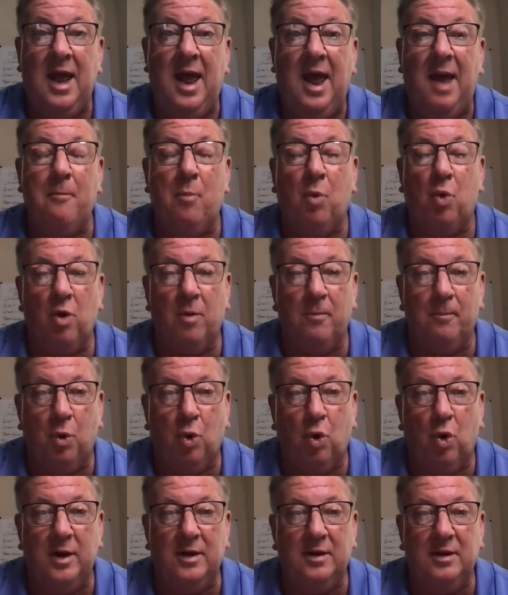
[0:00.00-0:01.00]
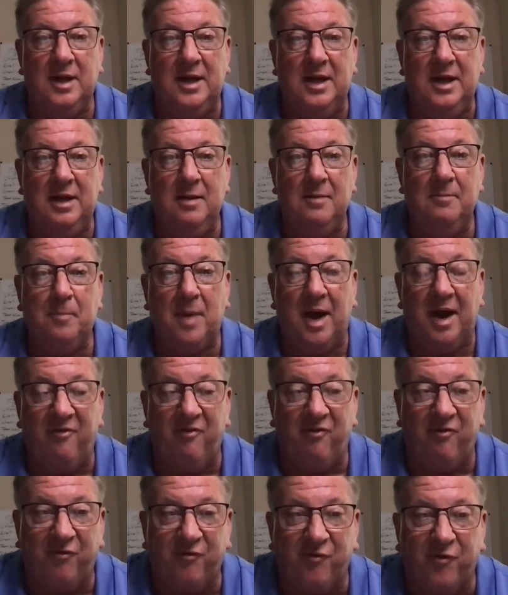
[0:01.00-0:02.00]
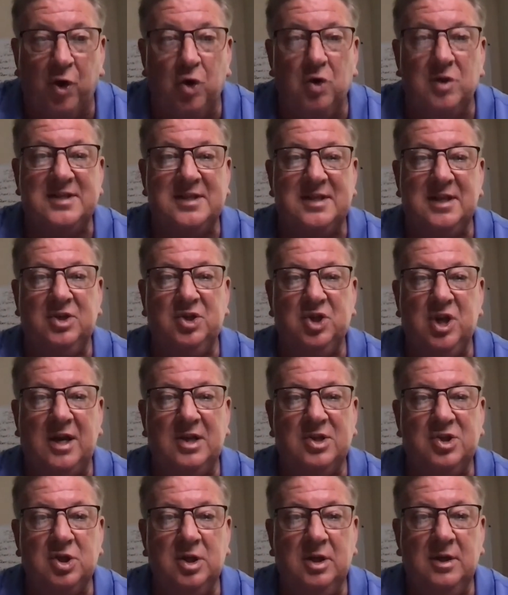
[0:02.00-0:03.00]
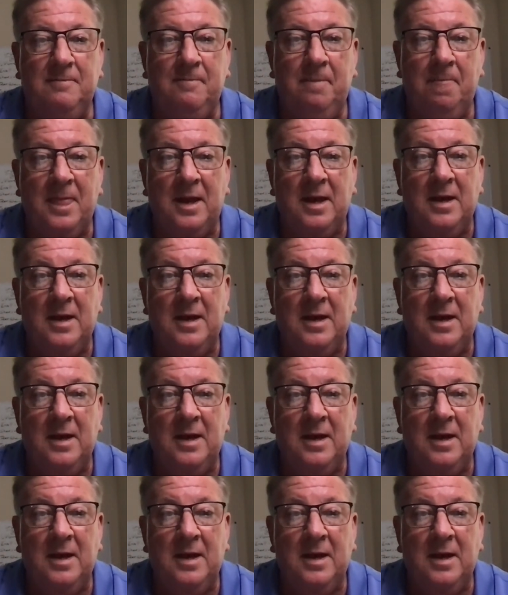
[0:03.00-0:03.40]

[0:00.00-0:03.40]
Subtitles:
And more importantly, my first suggestion